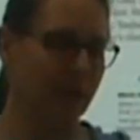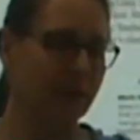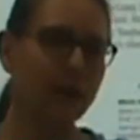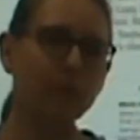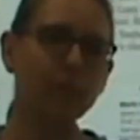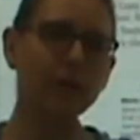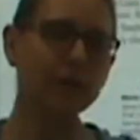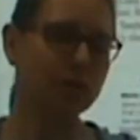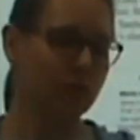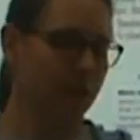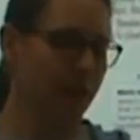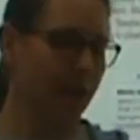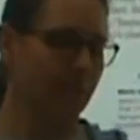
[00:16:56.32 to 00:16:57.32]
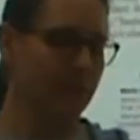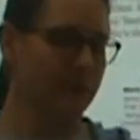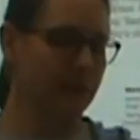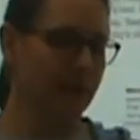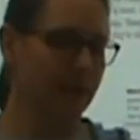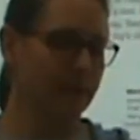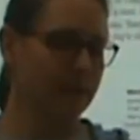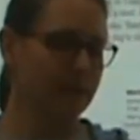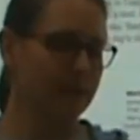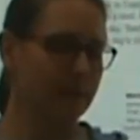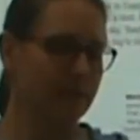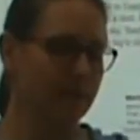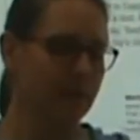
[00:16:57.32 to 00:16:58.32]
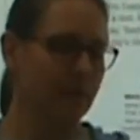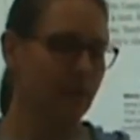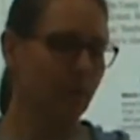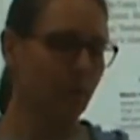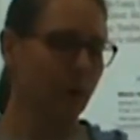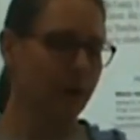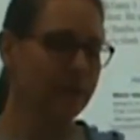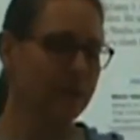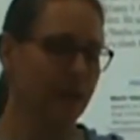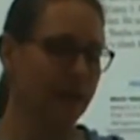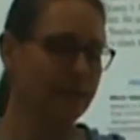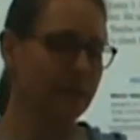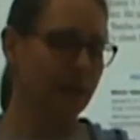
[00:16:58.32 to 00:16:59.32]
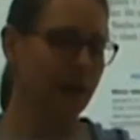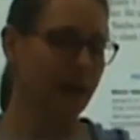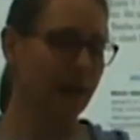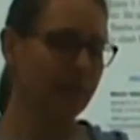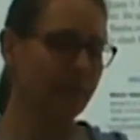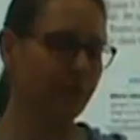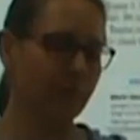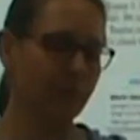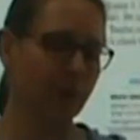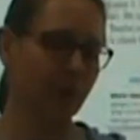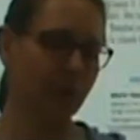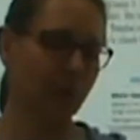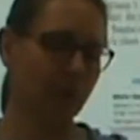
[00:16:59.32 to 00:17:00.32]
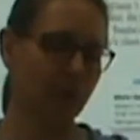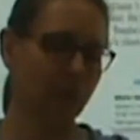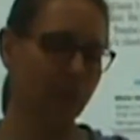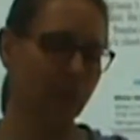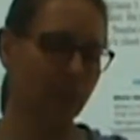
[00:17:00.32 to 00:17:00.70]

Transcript: They reached Camp 6, one day's climb from their goal.